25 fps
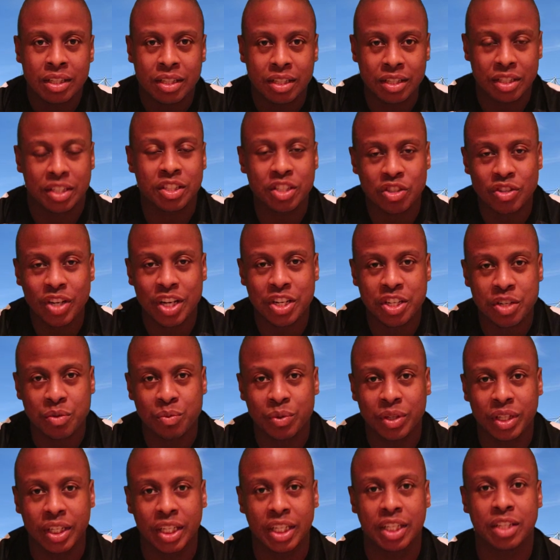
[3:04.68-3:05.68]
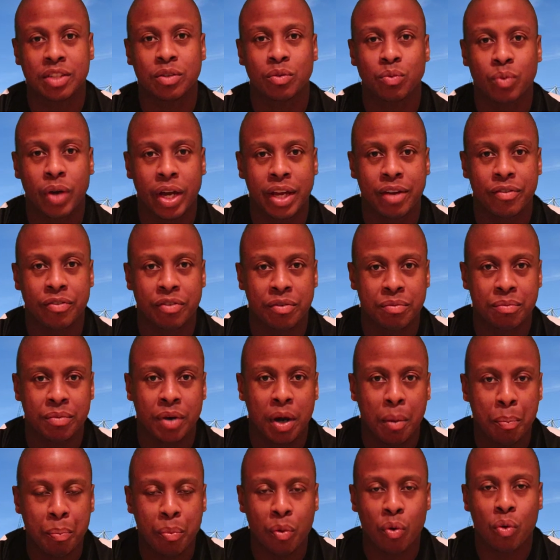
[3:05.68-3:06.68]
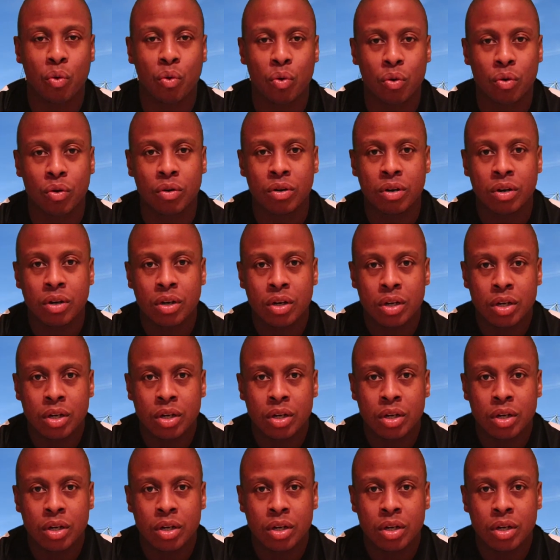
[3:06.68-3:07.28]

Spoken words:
The distraction we need away from our poor